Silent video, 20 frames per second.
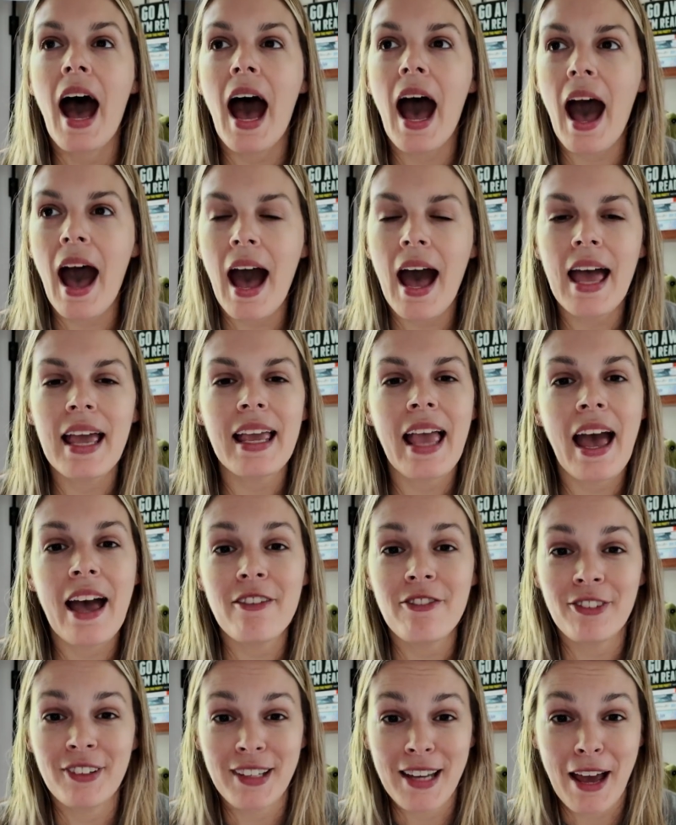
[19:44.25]
I
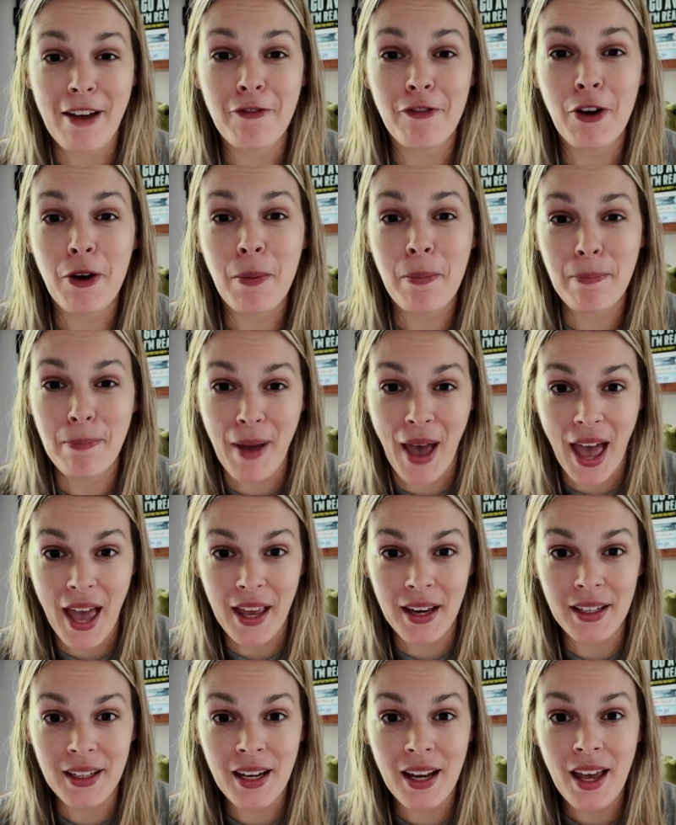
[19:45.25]
have never
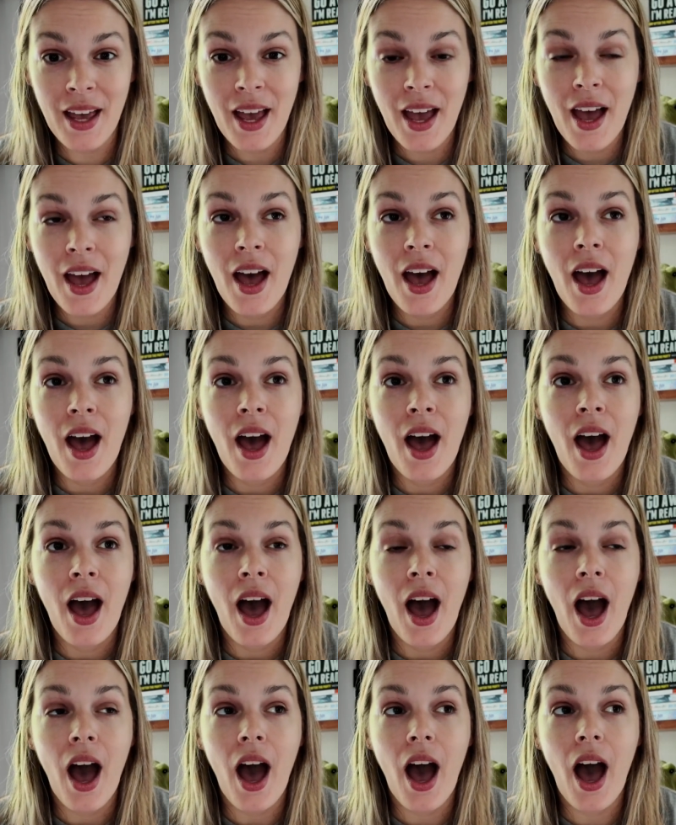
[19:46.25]
been
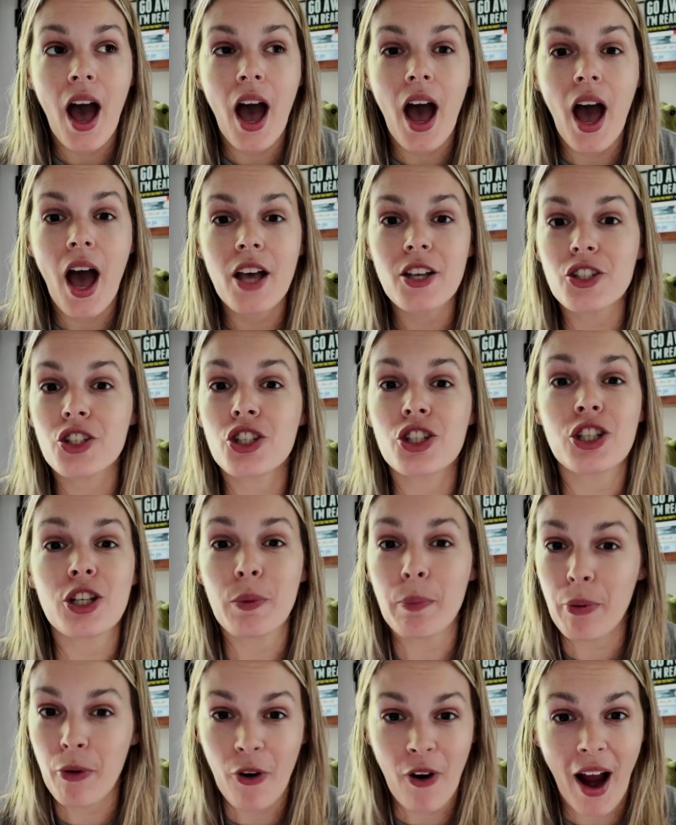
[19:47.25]

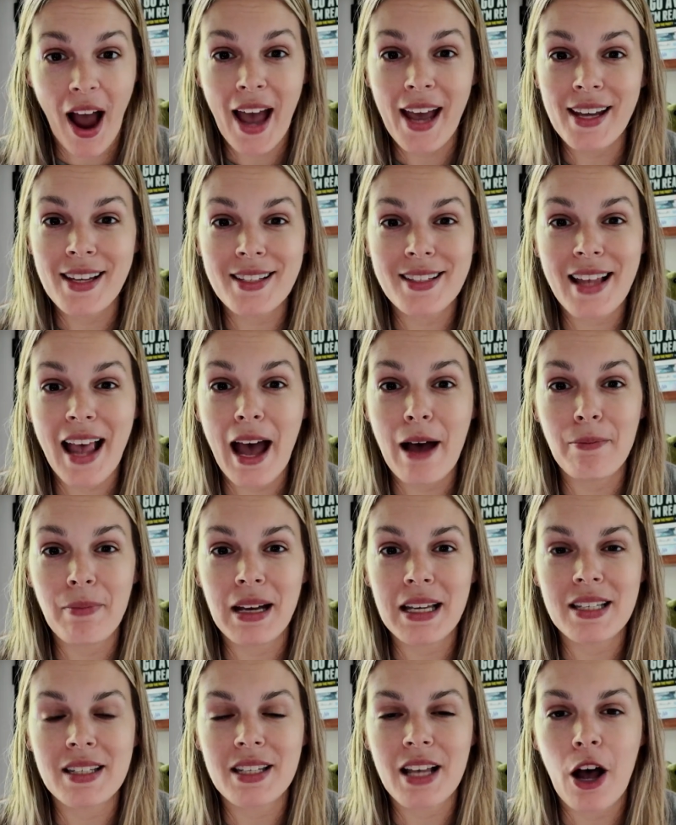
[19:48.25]
surprised at
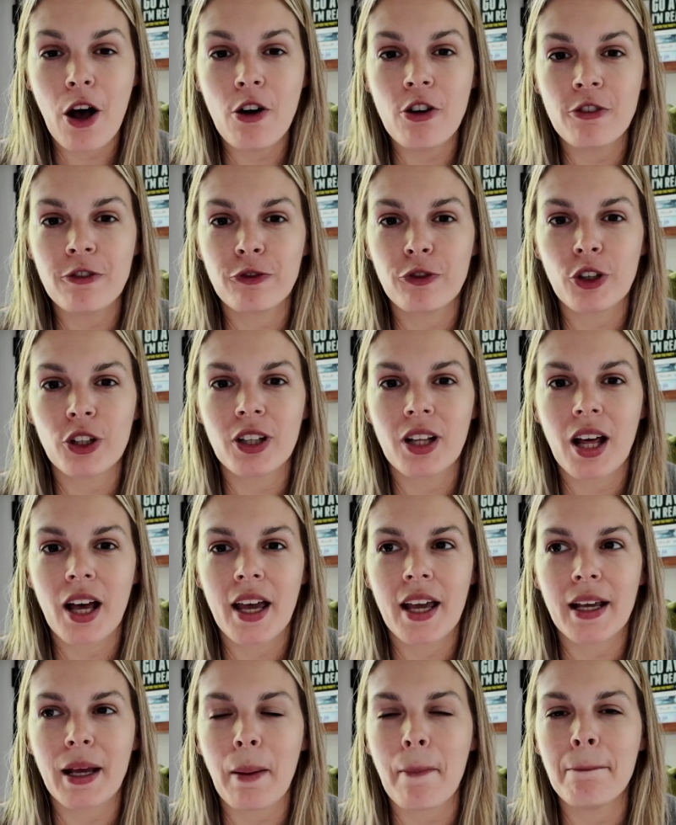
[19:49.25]
myself for
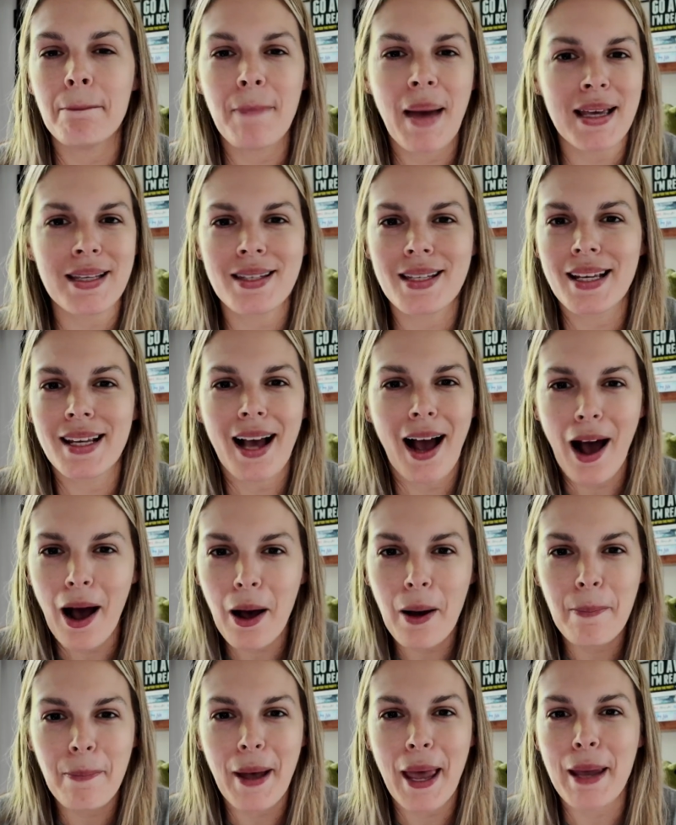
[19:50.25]
like messing
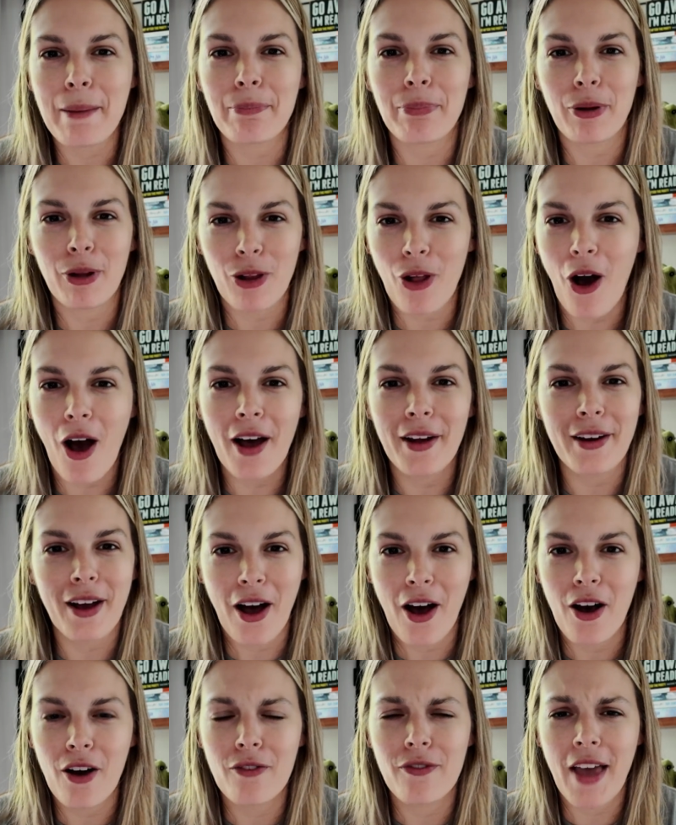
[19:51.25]
up a plot
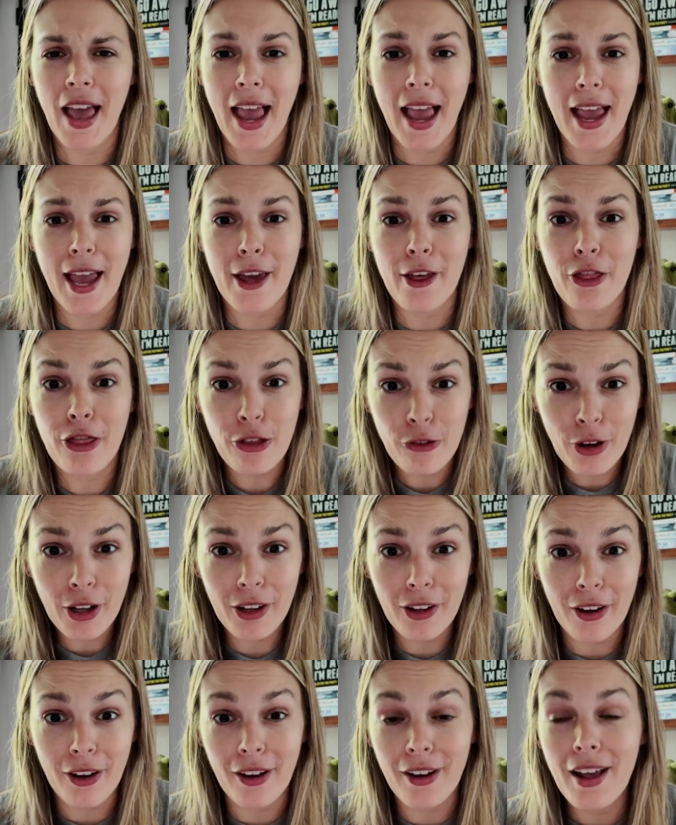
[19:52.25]
of a
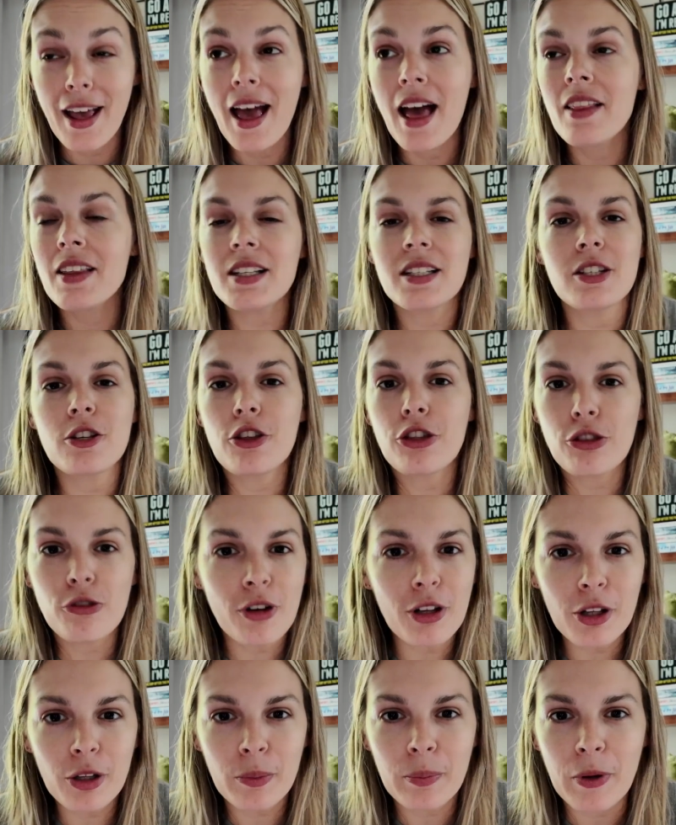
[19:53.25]
thriller. This is a
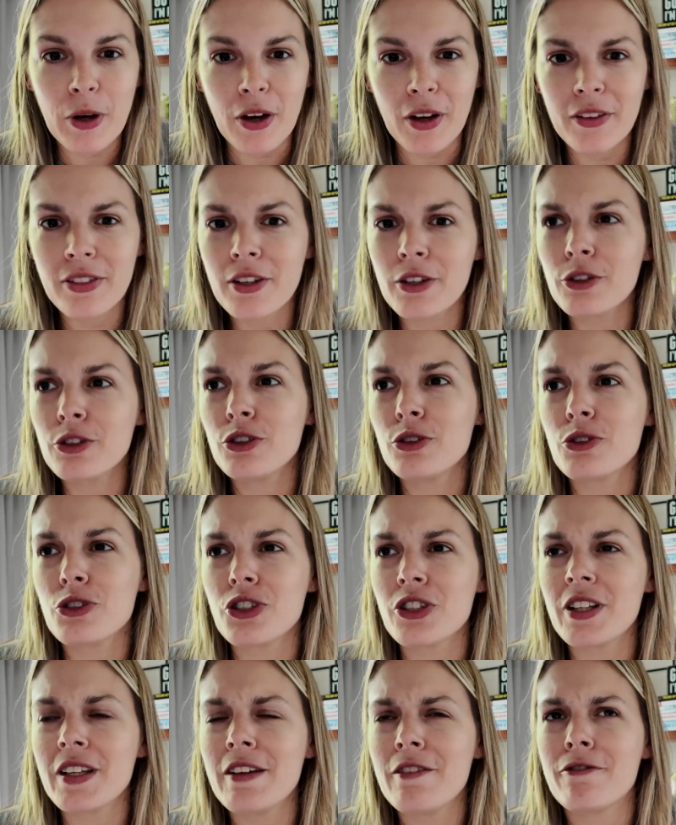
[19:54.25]
thriller book. They're
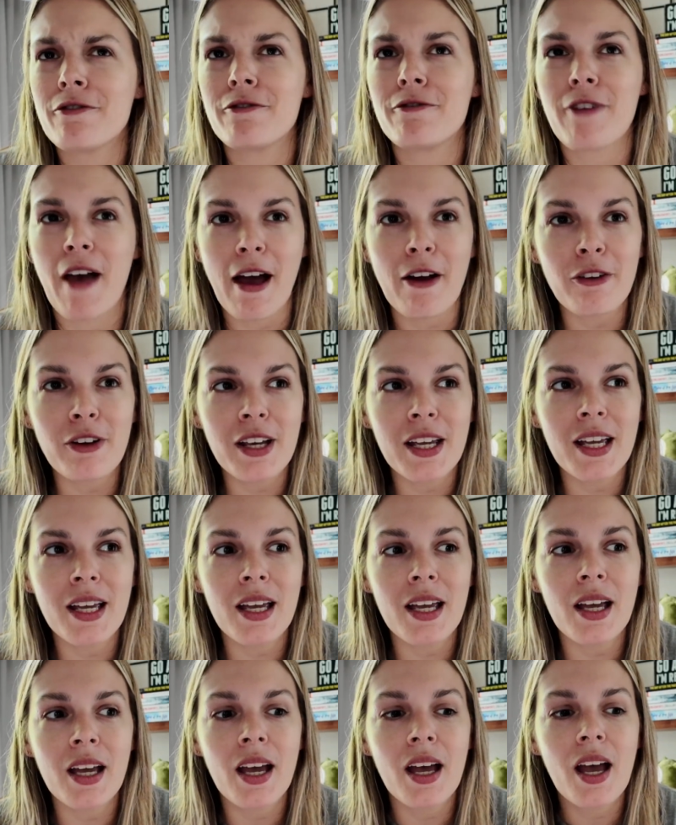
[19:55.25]
usually
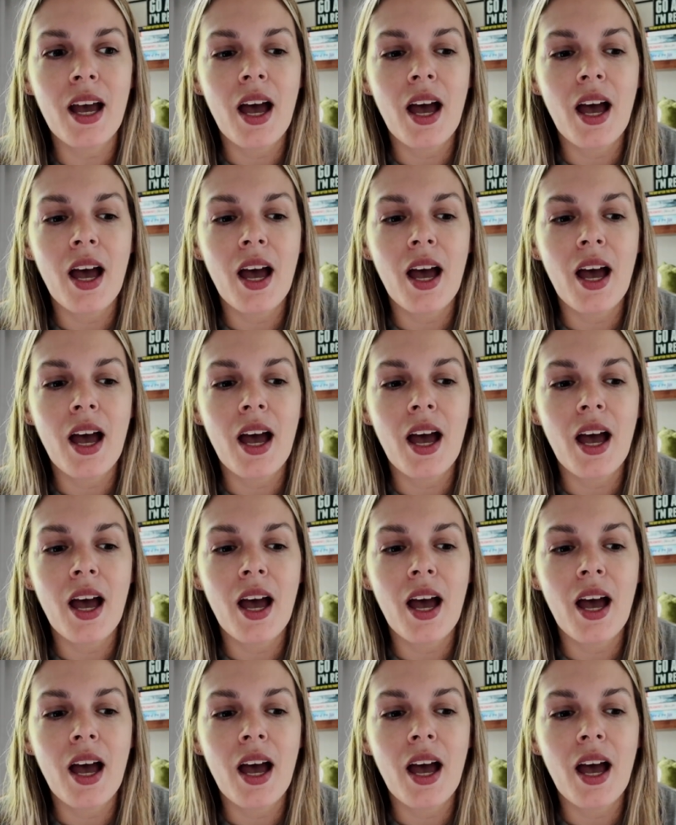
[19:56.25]
very,